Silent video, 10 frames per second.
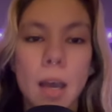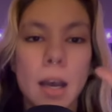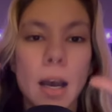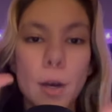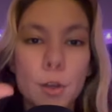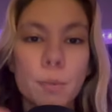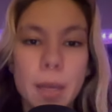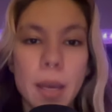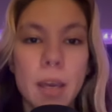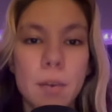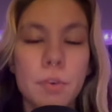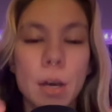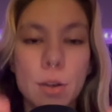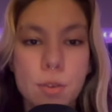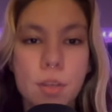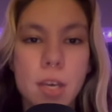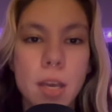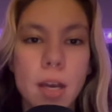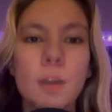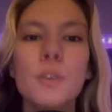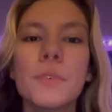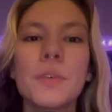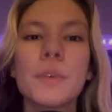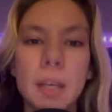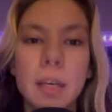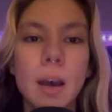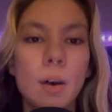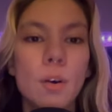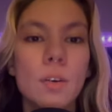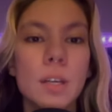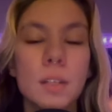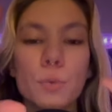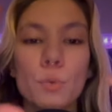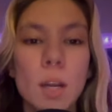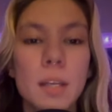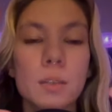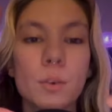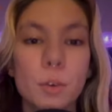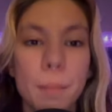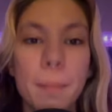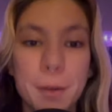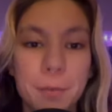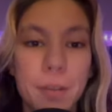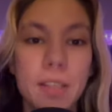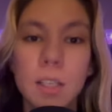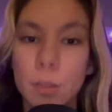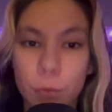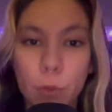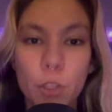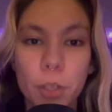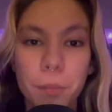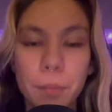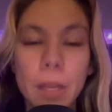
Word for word: How you behave, how you think, and how you feel right now is what is going to manifest in the future.